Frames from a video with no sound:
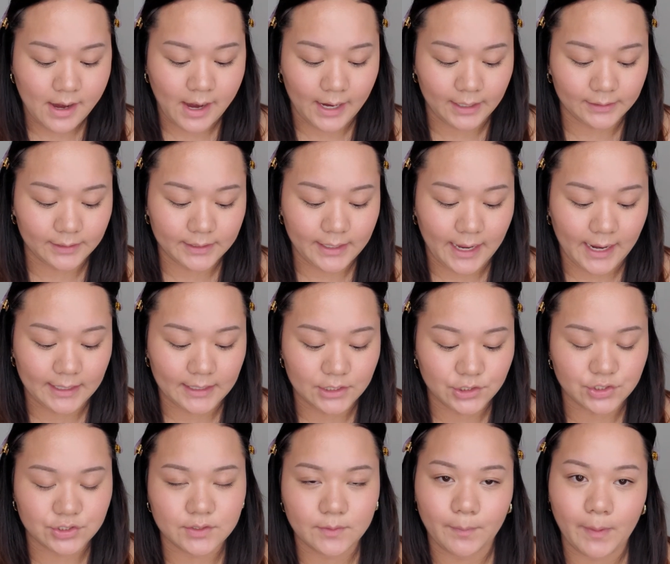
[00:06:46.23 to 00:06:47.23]
I like adding
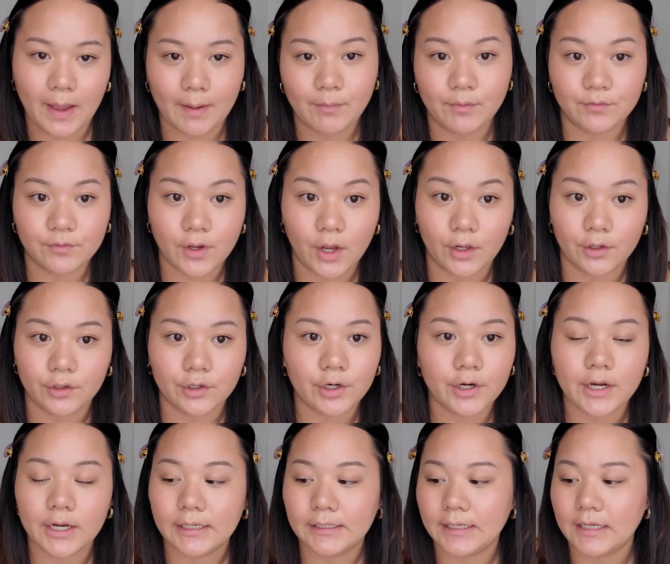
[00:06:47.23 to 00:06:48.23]
just a pop of color,
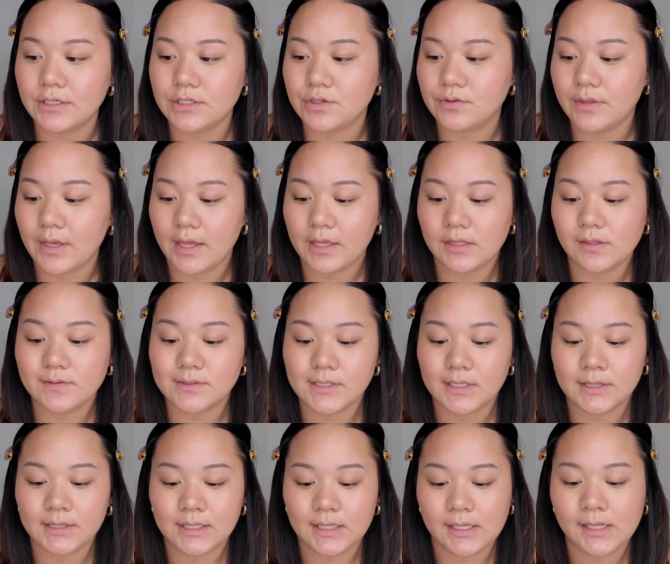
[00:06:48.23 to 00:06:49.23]
and I do that
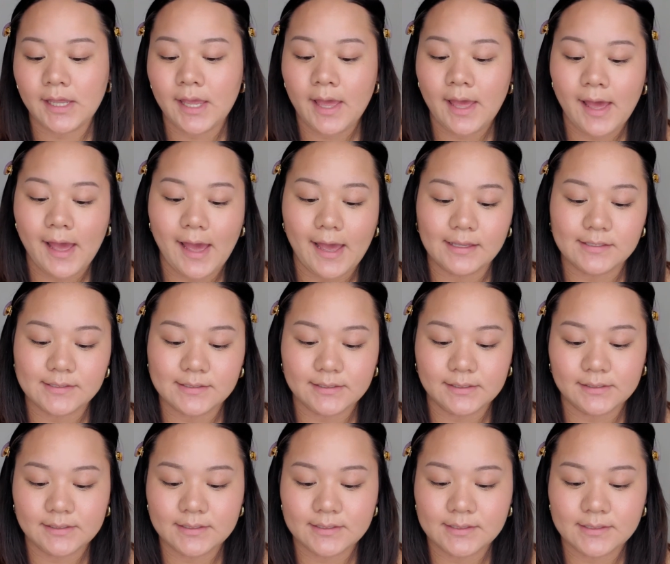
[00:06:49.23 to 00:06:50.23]
using the
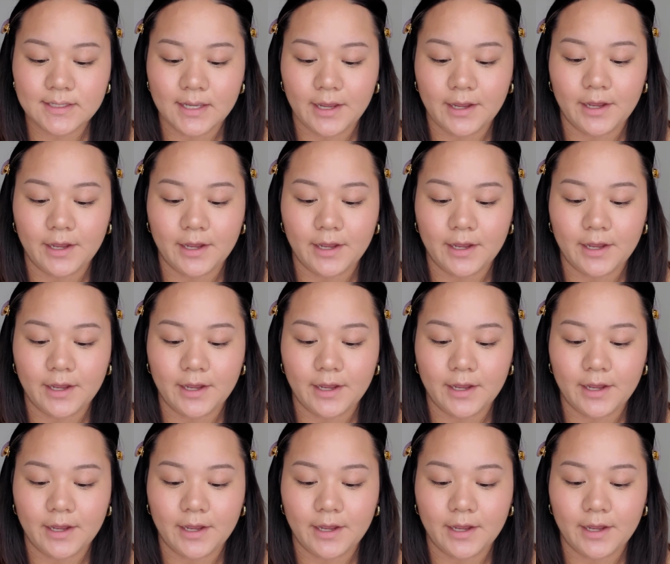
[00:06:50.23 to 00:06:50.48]
Essence